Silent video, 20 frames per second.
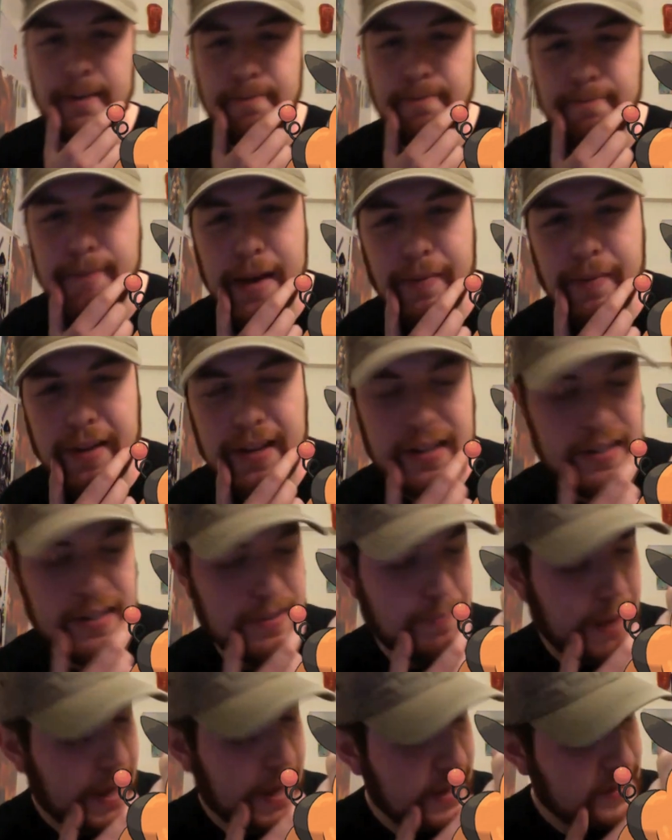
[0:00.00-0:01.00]
maybe
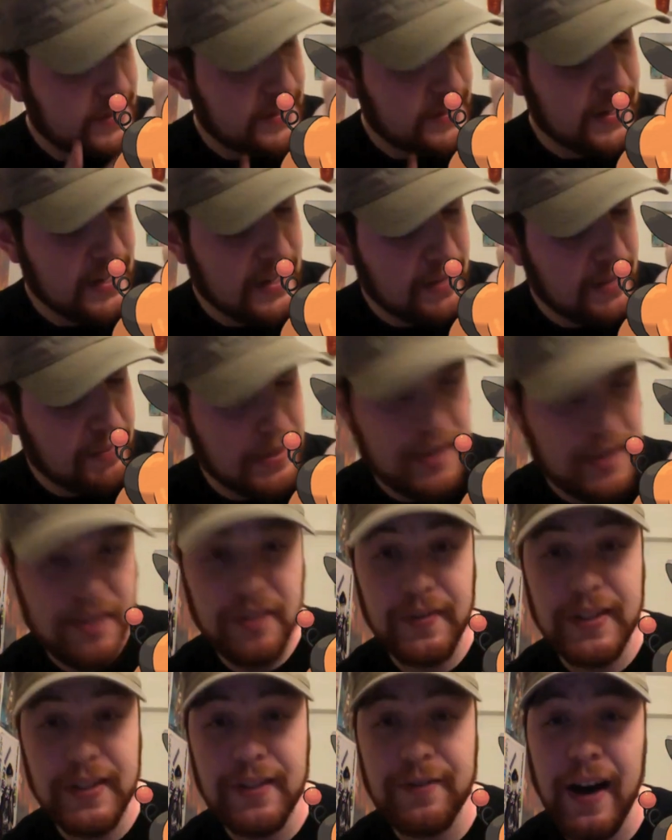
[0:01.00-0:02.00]
spicy because
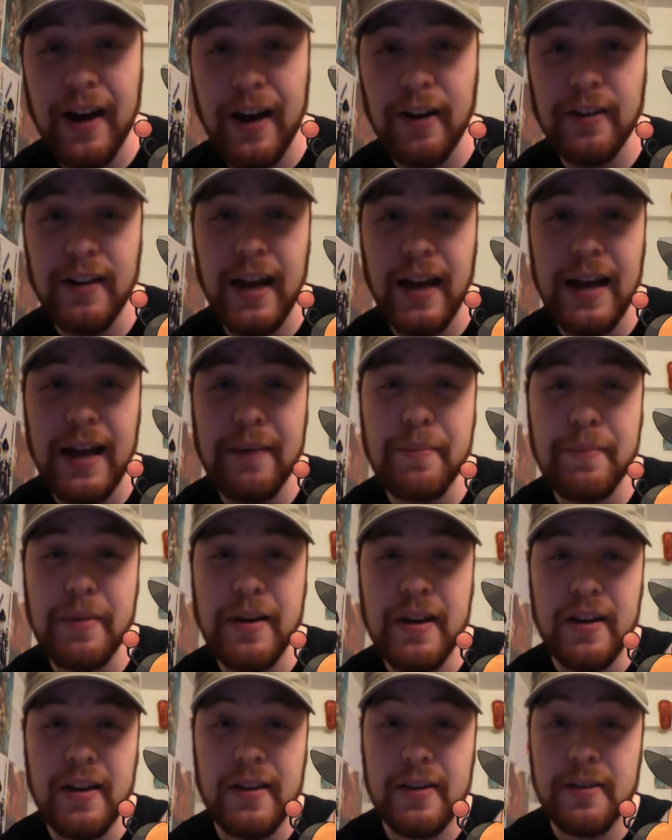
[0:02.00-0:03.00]
of its fire type,
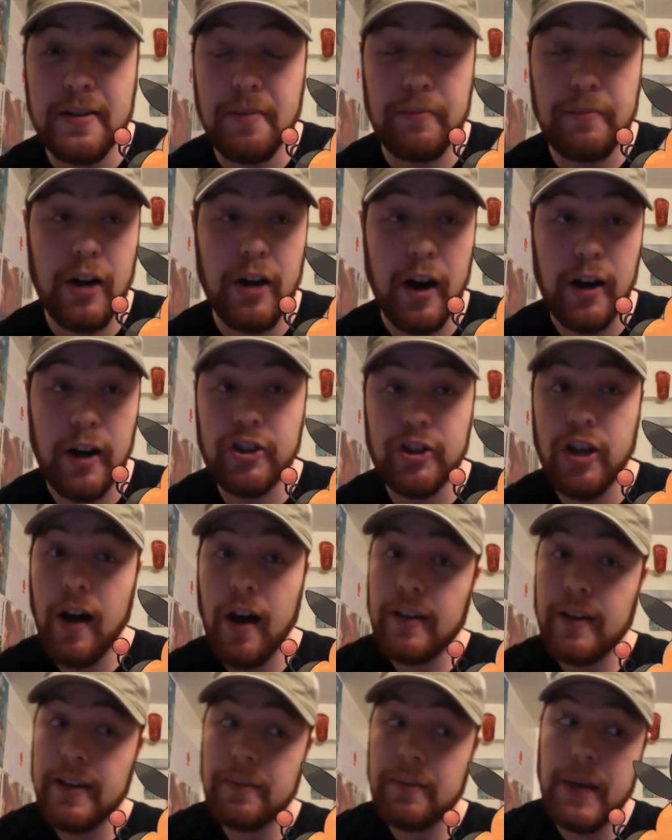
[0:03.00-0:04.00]
some dark
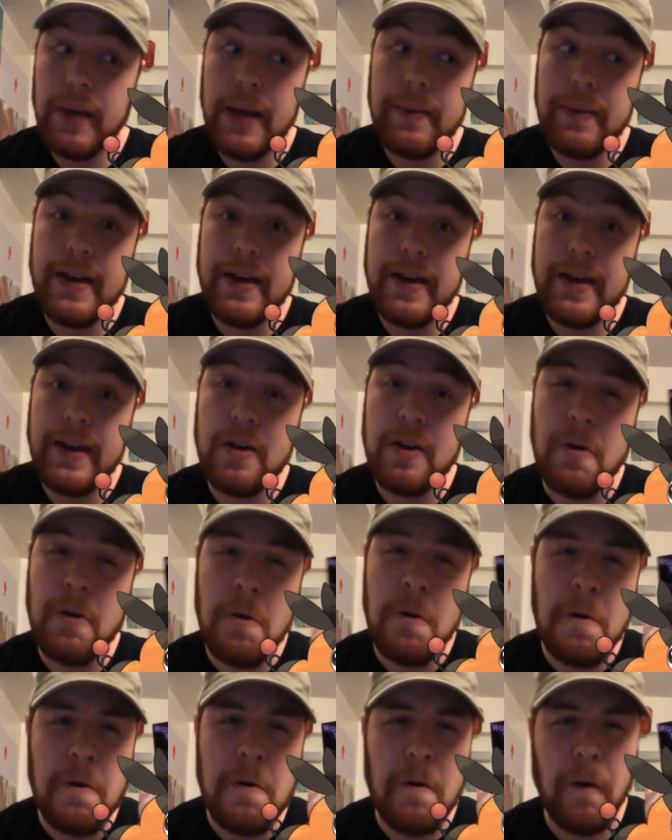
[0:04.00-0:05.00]
chocolate maybe,
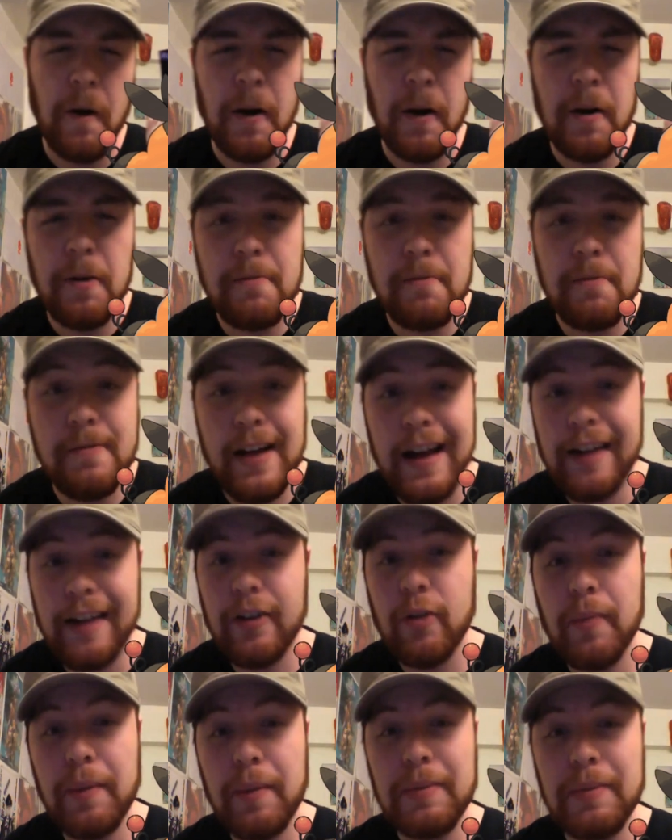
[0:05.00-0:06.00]
or I don't know,
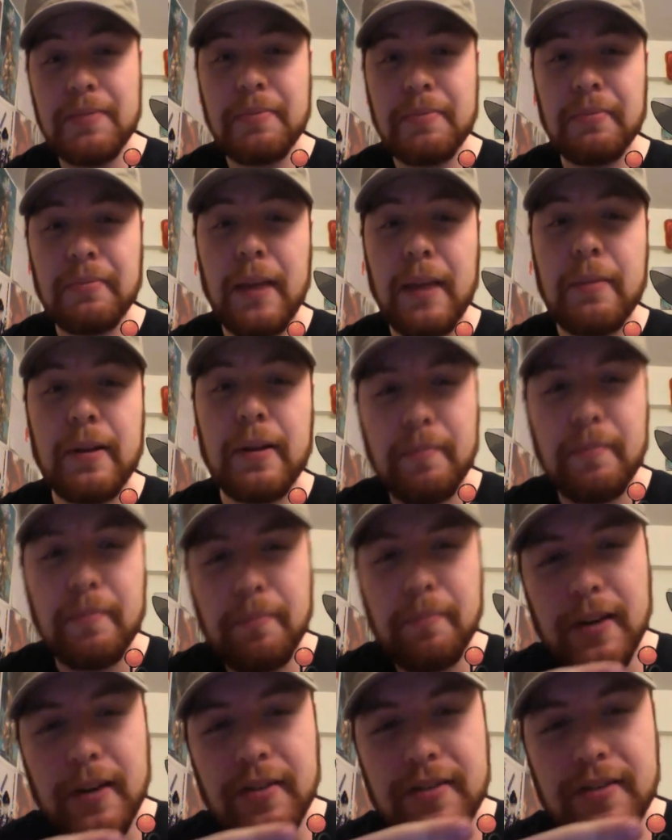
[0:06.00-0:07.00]
maybe some lemon,
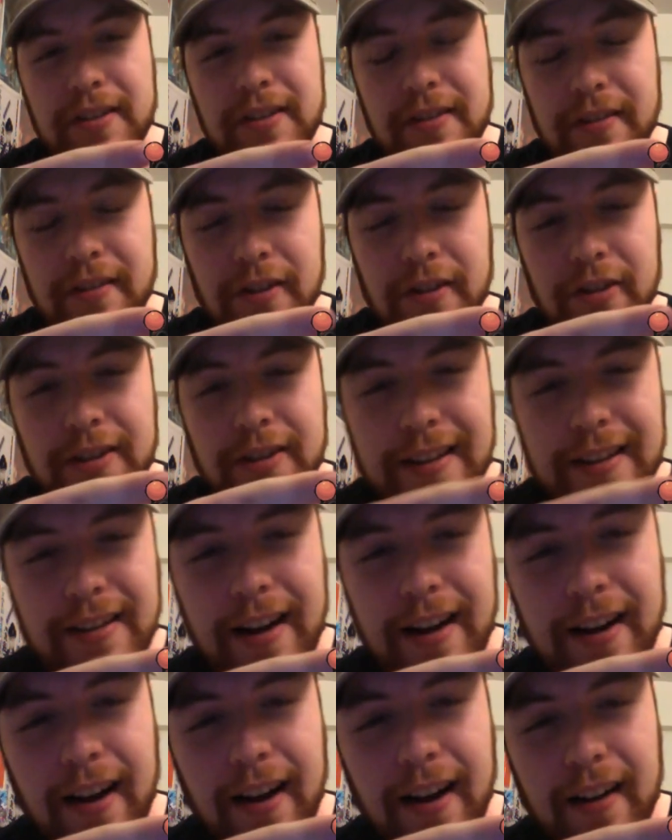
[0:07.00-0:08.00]
because it looks like it's
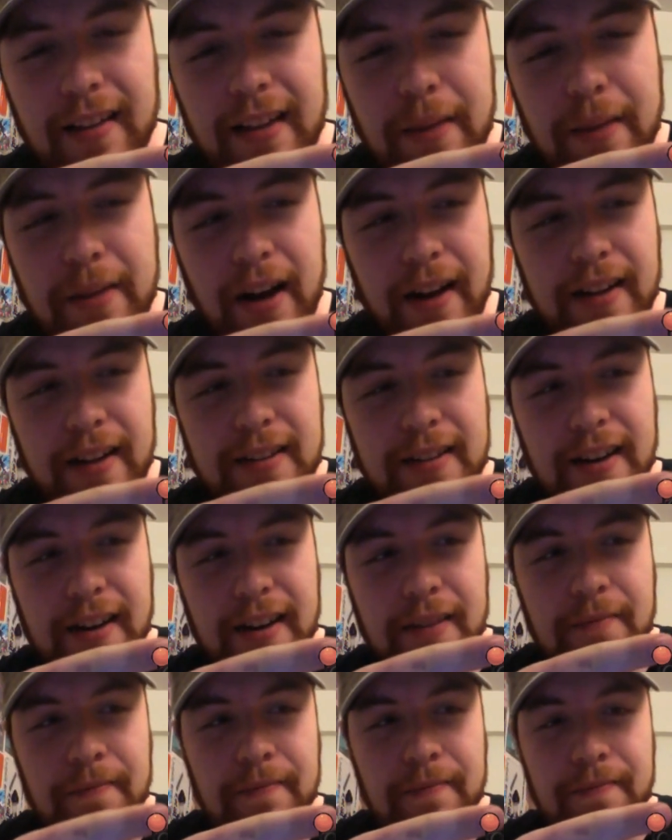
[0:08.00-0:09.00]
kind of got a lemon on its head.
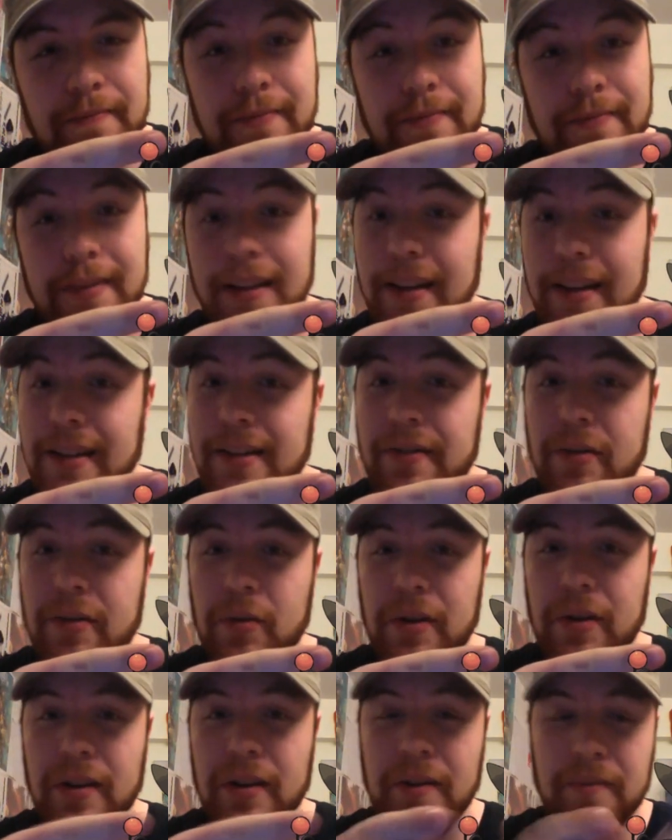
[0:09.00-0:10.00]
Let's give it a whirl.